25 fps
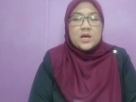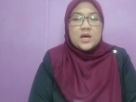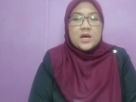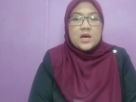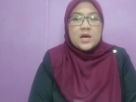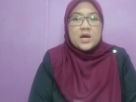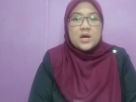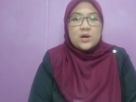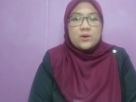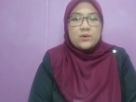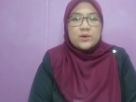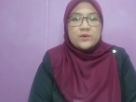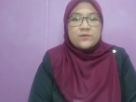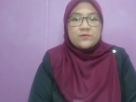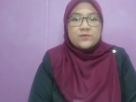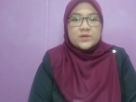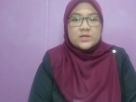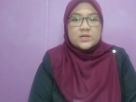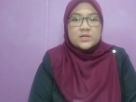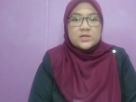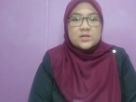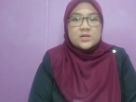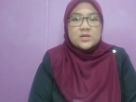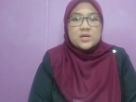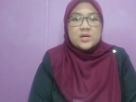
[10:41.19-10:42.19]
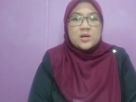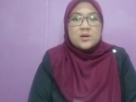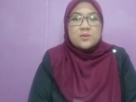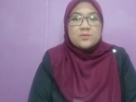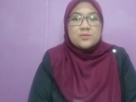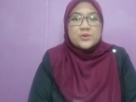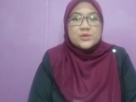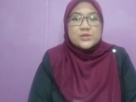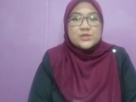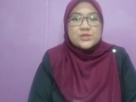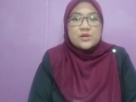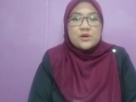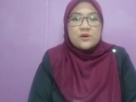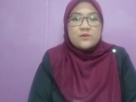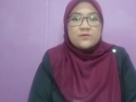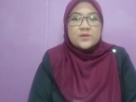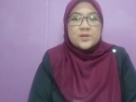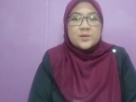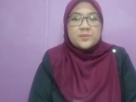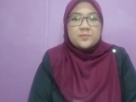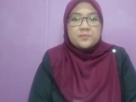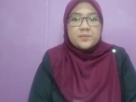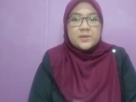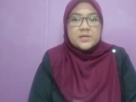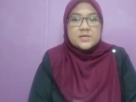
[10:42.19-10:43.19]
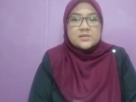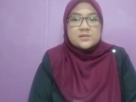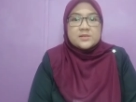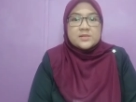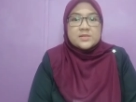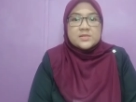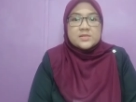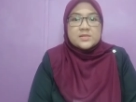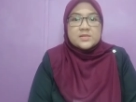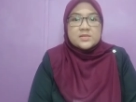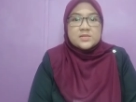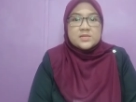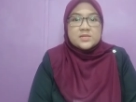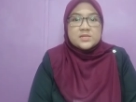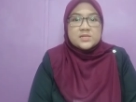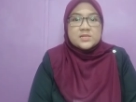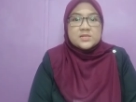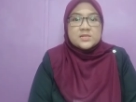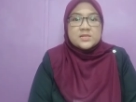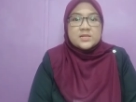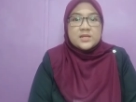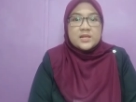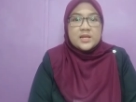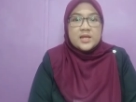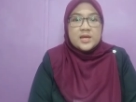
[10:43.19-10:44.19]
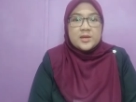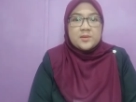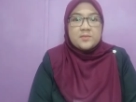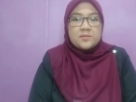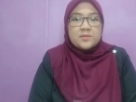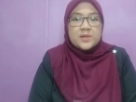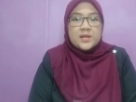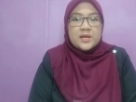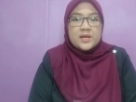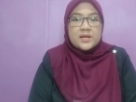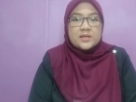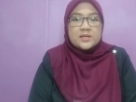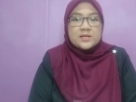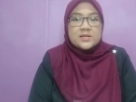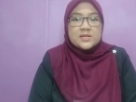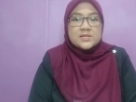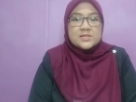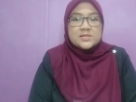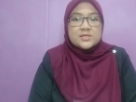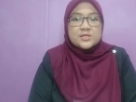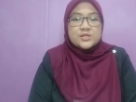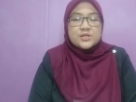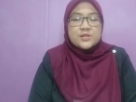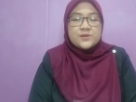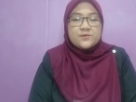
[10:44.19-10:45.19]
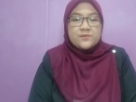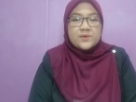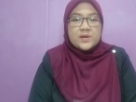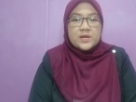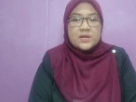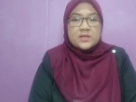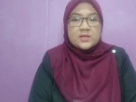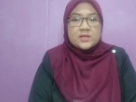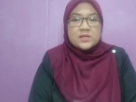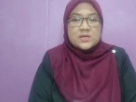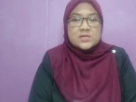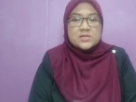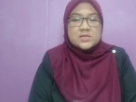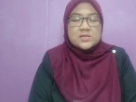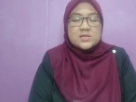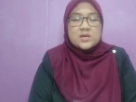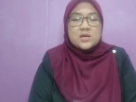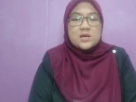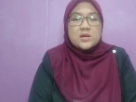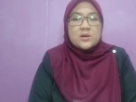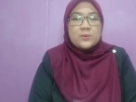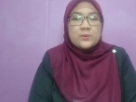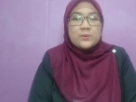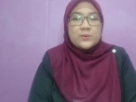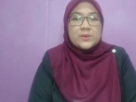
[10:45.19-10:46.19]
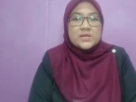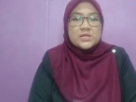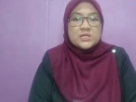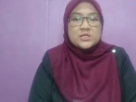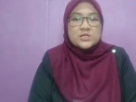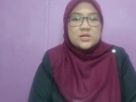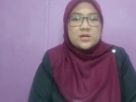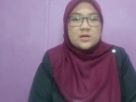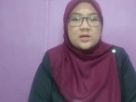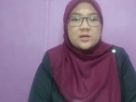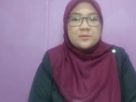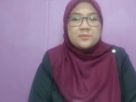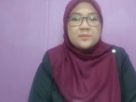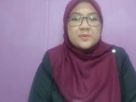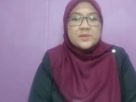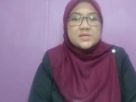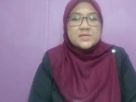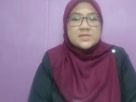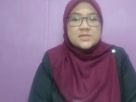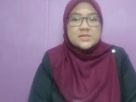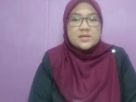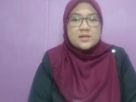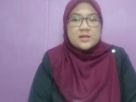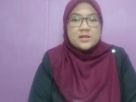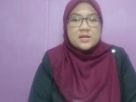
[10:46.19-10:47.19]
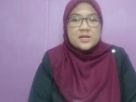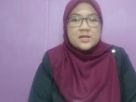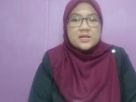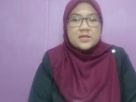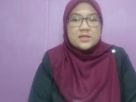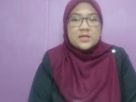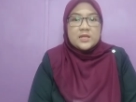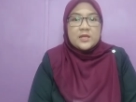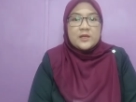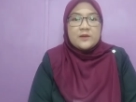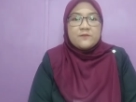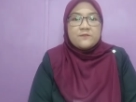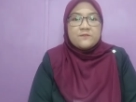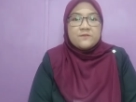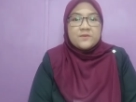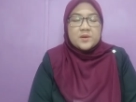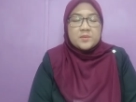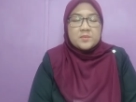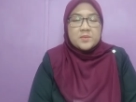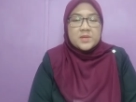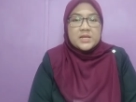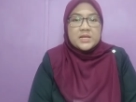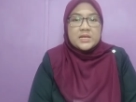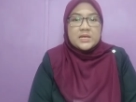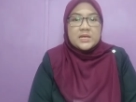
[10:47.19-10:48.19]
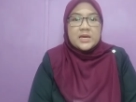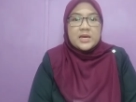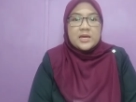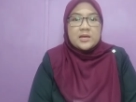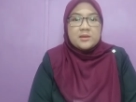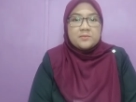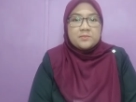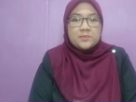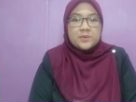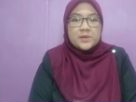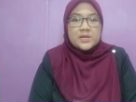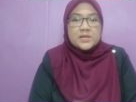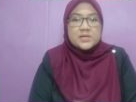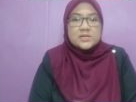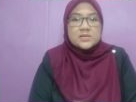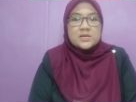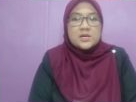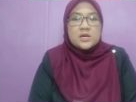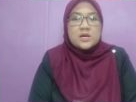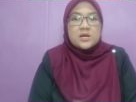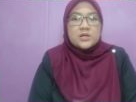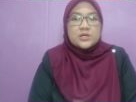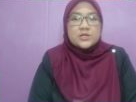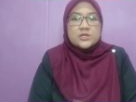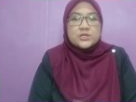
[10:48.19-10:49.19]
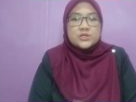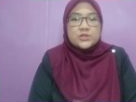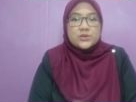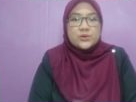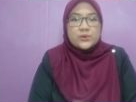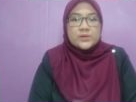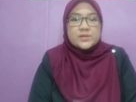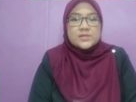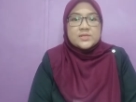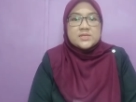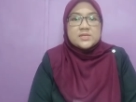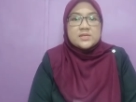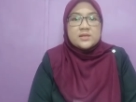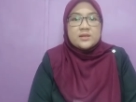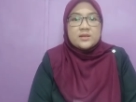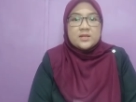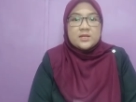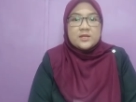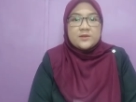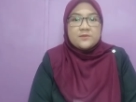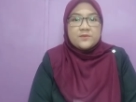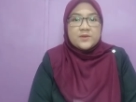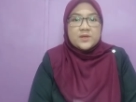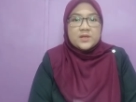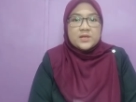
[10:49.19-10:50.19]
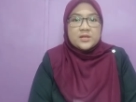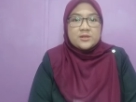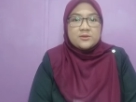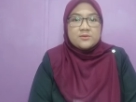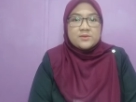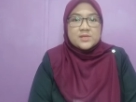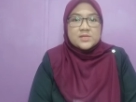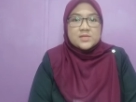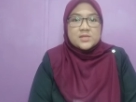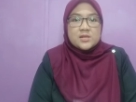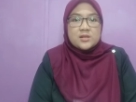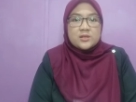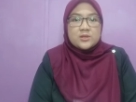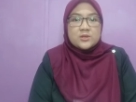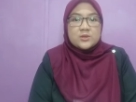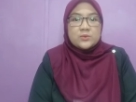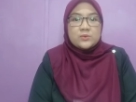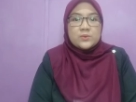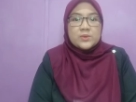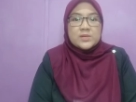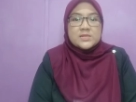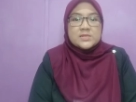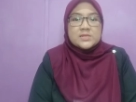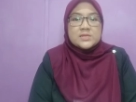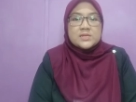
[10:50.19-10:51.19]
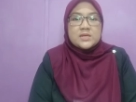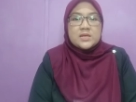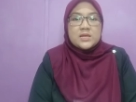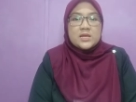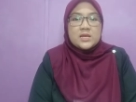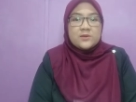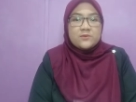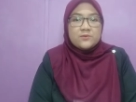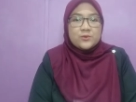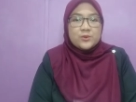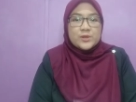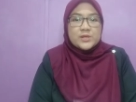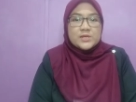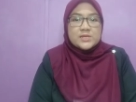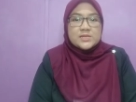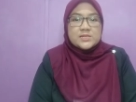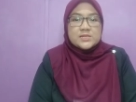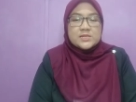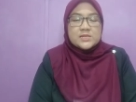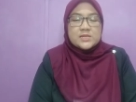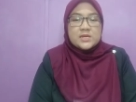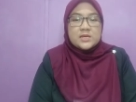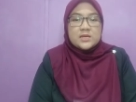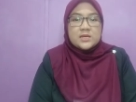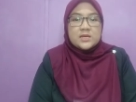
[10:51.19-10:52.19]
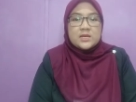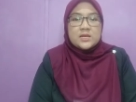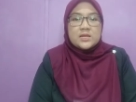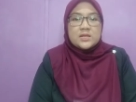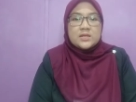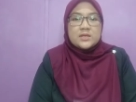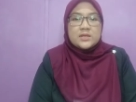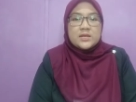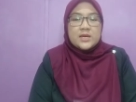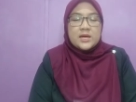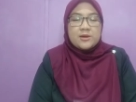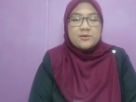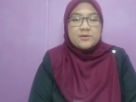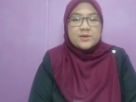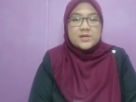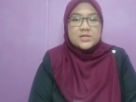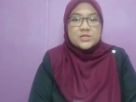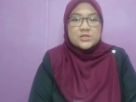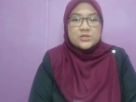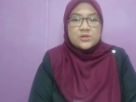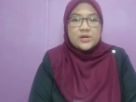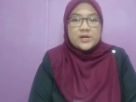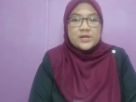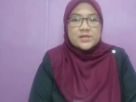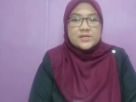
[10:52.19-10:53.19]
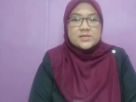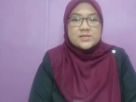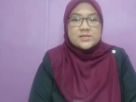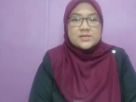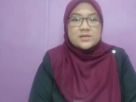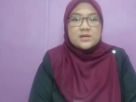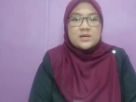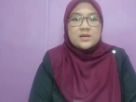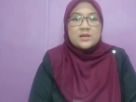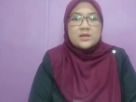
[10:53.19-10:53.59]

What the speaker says: However, most of the past researchers claim that these three factors, which are personality, family, and peers, showed significant result towards the influencing in career choice.